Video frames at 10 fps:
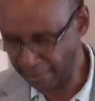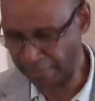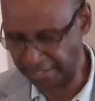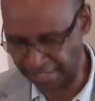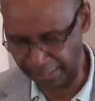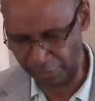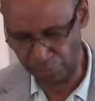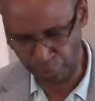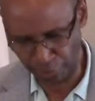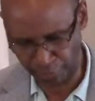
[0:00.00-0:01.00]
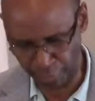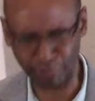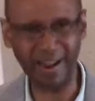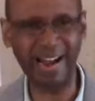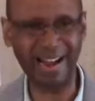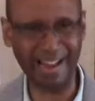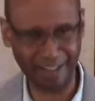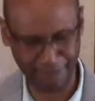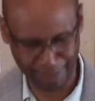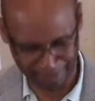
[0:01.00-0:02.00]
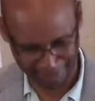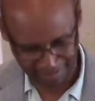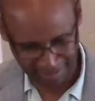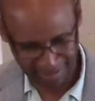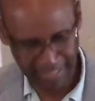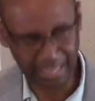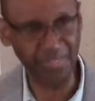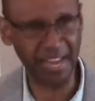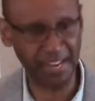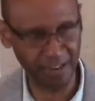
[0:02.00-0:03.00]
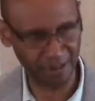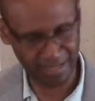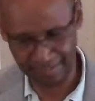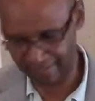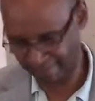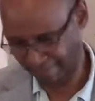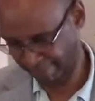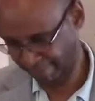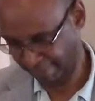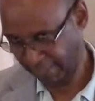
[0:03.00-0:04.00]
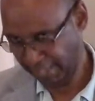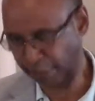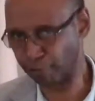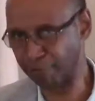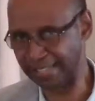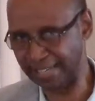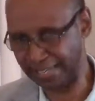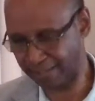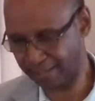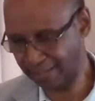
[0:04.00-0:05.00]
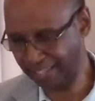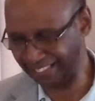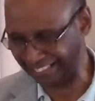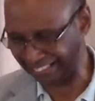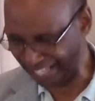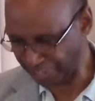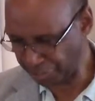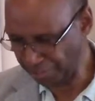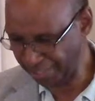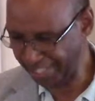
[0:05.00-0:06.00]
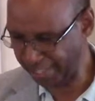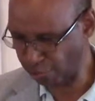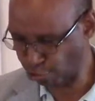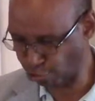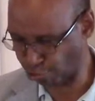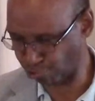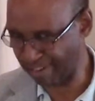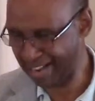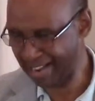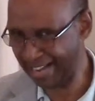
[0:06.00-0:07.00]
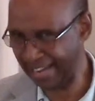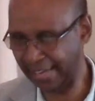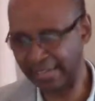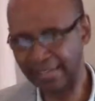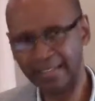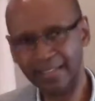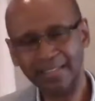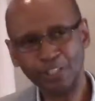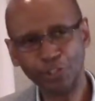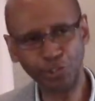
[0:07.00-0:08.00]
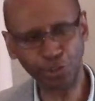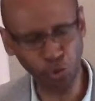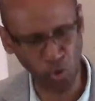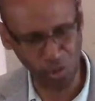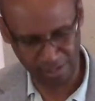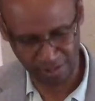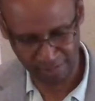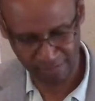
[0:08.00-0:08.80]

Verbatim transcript: things to thrive in that area. It creates a desolate, dry soil